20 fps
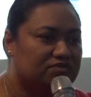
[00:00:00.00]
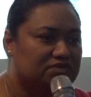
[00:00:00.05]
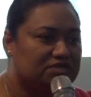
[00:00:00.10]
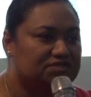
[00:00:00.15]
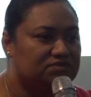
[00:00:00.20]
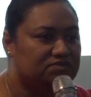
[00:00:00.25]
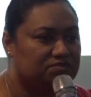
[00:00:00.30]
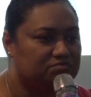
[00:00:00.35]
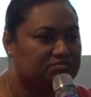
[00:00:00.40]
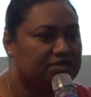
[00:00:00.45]

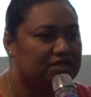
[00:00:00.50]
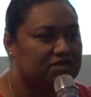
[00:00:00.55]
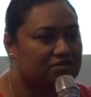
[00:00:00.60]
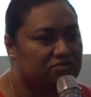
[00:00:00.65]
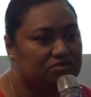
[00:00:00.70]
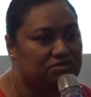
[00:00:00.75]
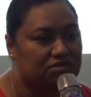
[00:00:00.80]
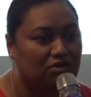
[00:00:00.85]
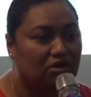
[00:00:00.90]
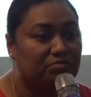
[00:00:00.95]
this would be a
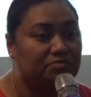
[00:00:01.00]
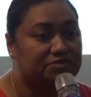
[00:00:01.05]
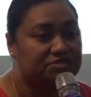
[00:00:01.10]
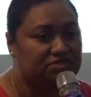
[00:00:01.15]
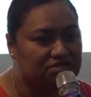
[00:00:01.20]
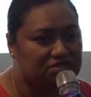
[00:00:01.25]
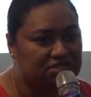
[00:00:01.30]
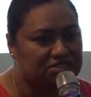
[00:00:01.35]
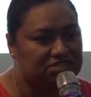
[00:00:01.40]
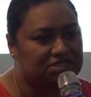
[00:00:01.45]
good
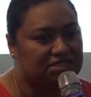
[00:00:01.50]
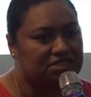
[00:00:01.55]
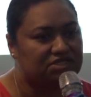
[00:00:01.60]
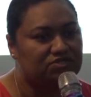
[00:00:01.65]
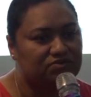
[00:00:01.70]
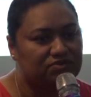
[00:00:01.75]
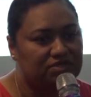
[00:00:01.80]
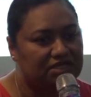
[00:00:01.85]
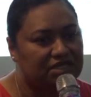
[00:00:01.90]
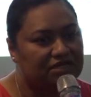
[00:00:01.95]
opportunity
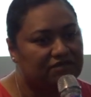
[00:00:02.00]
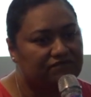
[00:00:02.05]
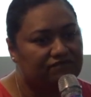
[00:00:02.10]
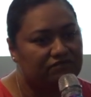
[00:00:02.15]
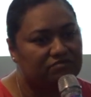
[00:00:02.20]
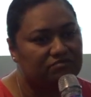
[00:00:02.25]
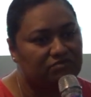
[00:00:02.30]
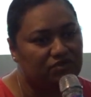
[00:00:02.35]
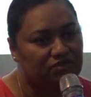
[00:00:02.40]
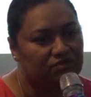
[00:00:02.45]
to hear
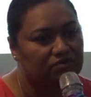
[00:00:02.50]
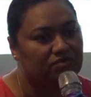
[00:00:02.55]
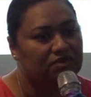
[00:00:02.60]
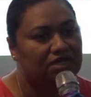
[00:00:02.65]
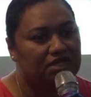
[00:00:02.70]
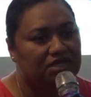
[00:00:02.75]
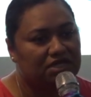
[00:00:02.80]
from you